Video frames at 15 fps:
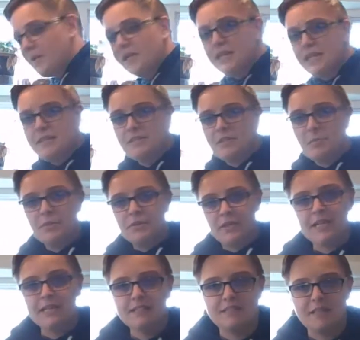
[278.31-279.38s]
we need to
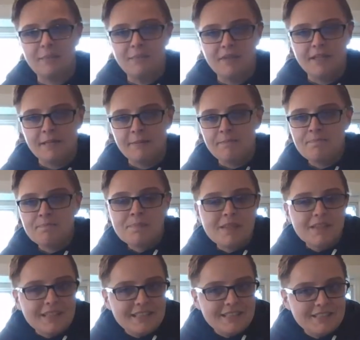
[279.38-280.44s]
plant something
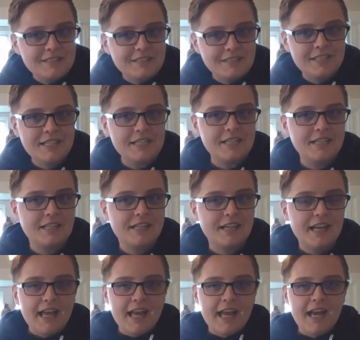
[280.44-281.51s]
is a seed.
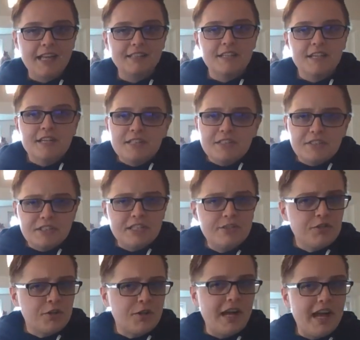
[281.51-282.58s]
And
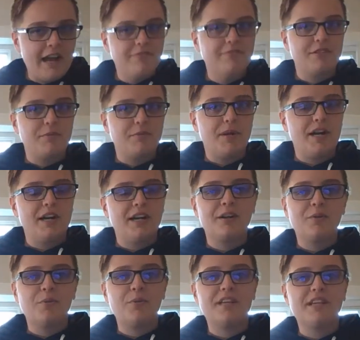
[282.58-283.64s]
seeds are everywhere.
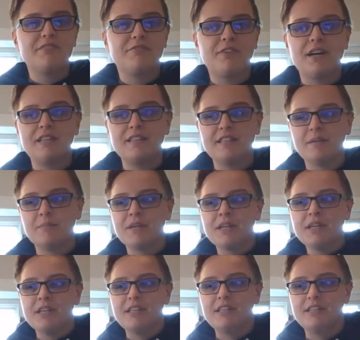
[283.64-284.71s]
We can find them
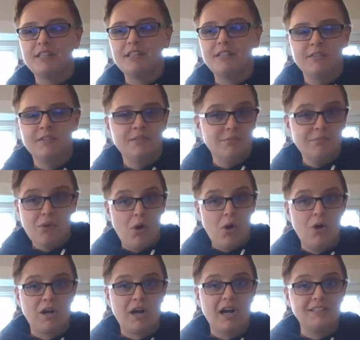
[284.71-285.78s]
in
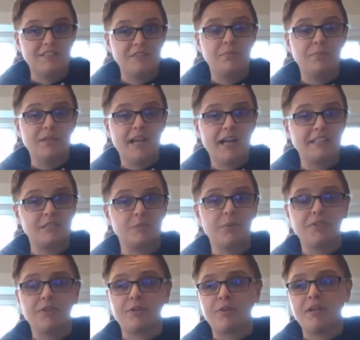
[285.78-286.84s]
all kinds of plants,
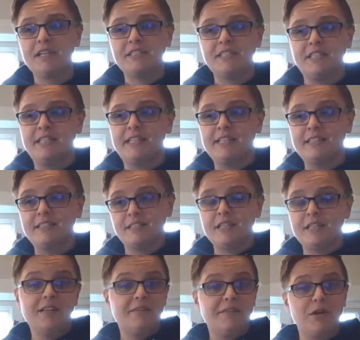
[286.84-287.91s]
but the crazy thing is
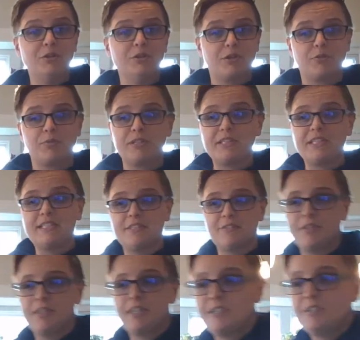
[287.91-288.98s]
they all look really
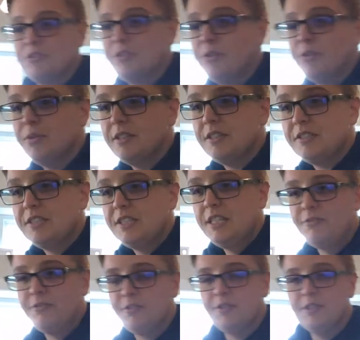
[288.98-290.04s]
different. So a
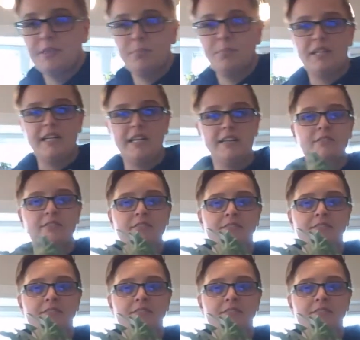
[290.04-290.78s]
seed for this plant